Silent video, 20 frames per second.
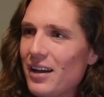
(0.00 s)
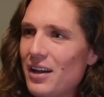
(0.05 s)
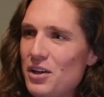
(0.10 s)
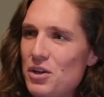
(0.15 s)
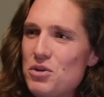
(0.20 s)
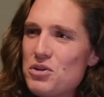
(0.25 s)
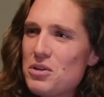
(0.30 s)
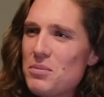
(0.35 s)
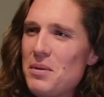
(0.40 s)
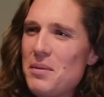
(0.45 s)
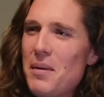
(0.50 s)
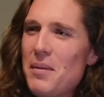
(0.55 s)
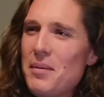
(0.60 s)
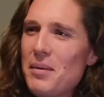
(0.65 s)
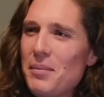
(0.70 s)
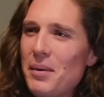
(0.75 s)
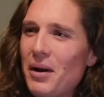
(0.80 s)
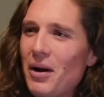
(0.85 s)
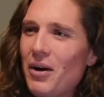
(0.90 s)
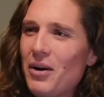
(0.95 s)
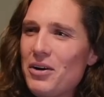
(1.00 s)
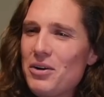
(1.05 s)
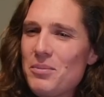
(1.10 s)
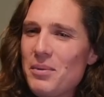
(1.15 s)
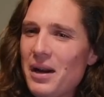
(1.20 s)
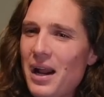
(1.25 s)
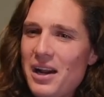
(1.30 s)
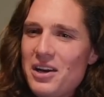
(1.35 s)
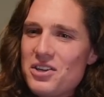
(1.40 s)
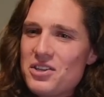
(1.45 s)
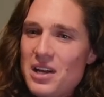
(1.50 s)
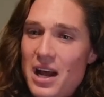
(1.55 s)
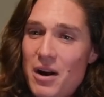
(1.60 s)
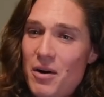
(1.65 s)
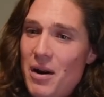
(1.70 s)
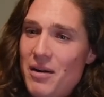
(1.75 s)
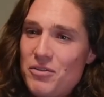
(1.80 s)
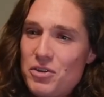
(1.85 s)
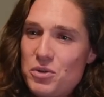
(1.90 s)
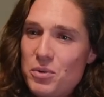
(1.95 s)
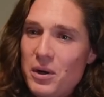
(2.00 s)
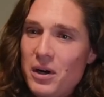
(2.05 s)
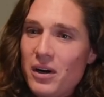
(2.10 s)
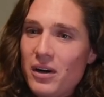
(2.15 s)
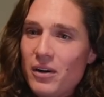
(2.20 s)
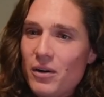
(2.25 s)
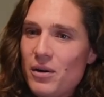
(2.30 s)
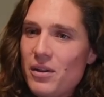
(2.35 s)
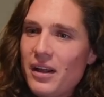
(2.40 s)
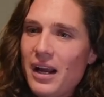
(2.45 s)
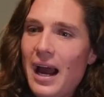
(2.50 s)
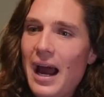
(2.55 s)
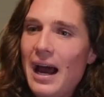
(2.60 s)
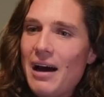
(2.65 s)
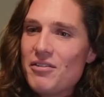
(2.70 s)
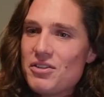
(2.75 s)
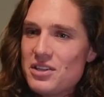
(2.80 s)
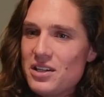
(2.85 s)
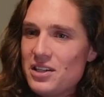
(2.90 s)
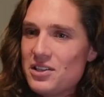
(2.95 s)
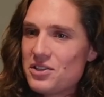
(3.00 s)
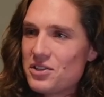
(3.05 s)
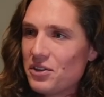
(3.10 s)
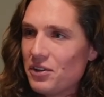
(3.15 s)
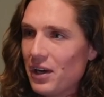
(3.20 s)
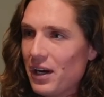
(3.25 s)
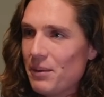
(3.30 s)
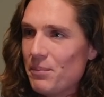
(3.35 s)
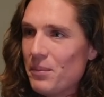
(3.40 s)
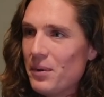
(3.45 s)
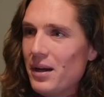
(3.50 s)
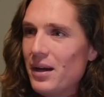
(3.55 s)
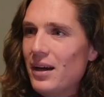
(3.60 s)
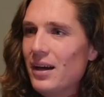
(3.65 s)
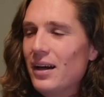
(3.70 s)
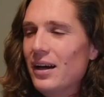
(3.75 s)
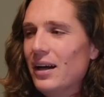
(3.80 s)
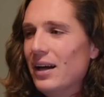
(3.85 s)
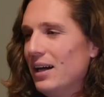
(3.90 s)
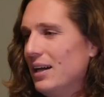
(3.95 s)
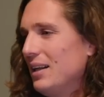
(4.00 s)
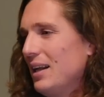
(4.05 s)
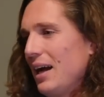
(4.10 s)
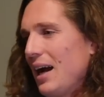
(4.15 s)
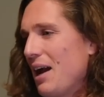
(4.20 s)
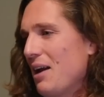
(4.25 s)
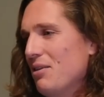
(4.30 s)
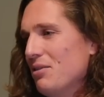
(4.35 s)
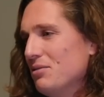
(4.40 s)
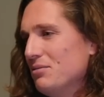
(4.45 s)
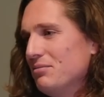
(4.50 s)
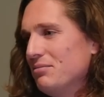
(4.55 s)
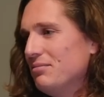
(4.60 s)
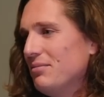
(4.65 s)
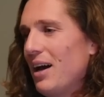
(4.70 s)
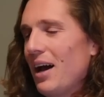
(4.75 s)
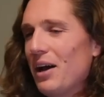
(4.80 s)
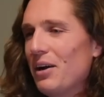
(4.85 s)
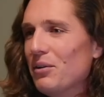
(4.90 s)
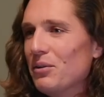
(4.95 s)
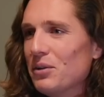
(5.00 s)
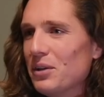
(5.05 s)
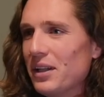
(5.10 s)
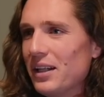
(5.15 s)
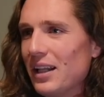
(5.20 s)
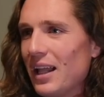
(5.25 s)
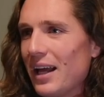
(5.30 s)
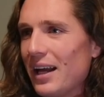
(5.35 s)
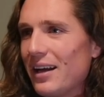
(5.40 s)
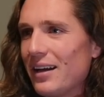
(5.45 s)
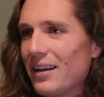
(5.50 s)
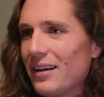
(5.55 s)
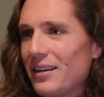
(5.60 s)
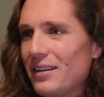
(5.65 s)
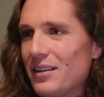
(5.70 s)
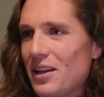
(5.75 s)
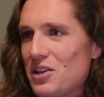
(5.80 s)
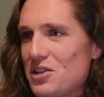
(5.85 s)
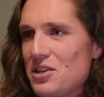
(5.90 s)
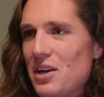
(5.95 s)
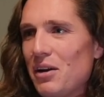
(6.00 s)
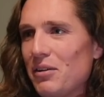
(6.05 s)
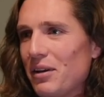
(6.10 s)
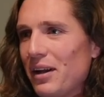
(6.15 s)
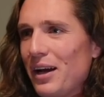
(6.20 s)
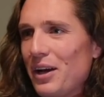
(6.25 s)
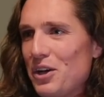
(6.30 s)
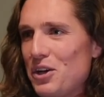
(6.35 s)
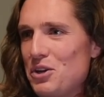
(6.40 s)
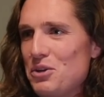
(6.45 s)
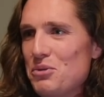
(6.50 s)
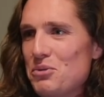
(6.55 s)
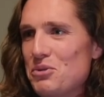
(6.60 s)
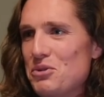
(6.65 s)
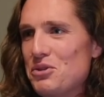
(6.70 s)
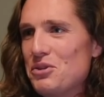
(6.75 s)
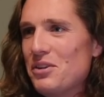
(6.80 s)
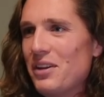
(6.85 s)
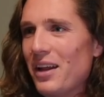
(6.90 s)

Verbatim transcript: it yeah. used to be maybe a bit harder, but I just, I don't have a Twitter. The only thing I have is an Instagram. Yeah. That's huge. And like, I don't, I don't really like, that's not like a huge,